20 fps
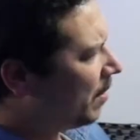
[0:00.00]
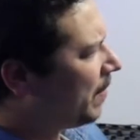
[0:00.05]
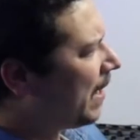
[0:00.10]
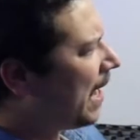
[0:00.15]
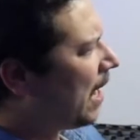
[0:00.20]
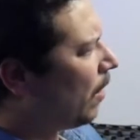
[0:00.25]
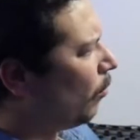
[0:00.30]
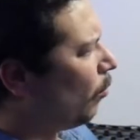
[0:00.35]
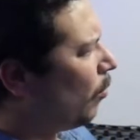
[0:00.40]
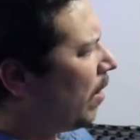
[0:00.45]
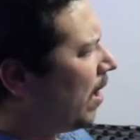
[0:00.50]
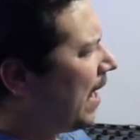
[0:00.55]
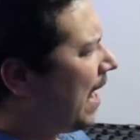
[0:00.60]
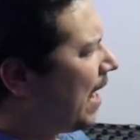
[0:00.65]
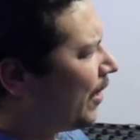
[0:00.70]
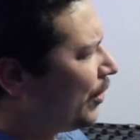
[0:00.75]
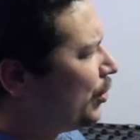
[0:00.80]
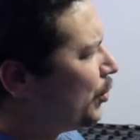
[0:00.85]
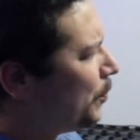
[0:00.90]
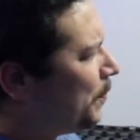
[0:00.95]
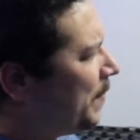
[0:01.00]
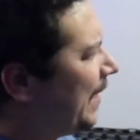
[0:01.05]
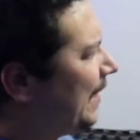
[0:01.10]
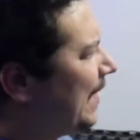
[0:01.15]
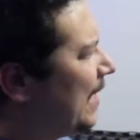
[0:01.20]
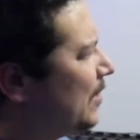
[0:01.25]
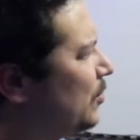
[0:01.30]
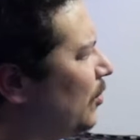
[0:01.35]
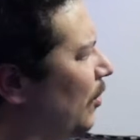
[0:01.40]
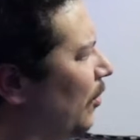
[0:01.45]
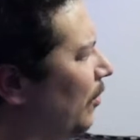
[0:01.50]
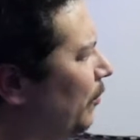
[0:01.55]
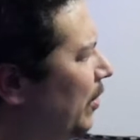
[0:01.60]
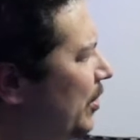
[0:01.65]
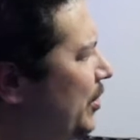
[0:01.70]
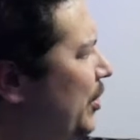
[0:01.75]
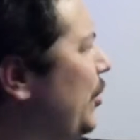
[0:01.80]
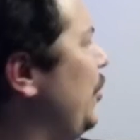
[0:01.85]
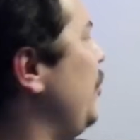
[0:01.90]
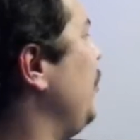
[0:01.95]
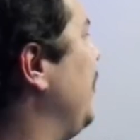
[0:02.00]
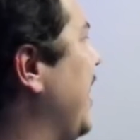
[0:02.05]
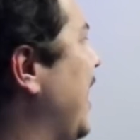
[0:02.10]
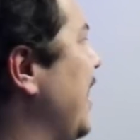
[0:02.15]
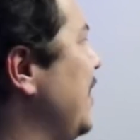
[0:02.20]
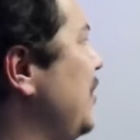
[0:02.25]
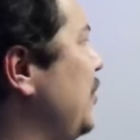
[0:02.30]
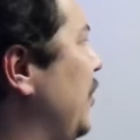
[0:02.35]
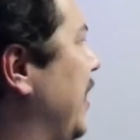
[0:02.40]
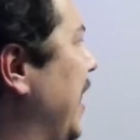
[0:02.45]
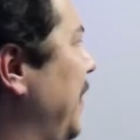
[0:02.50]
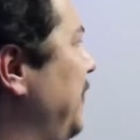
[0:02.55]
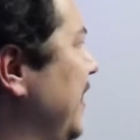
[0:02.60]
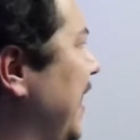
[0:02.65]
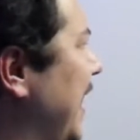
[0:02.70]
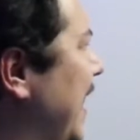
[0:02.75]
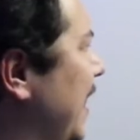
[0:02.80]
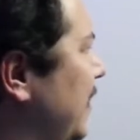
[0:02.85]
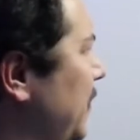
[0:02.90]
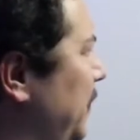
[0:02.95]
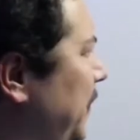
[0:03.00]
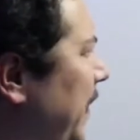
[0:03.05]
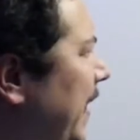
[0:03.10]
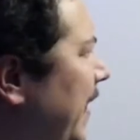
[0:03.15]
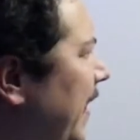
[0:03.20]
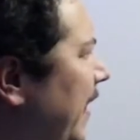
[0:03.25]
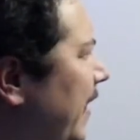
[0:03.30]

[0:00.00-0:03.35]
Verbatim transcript: about? How did you pick that song? Was it you guys who came together to pick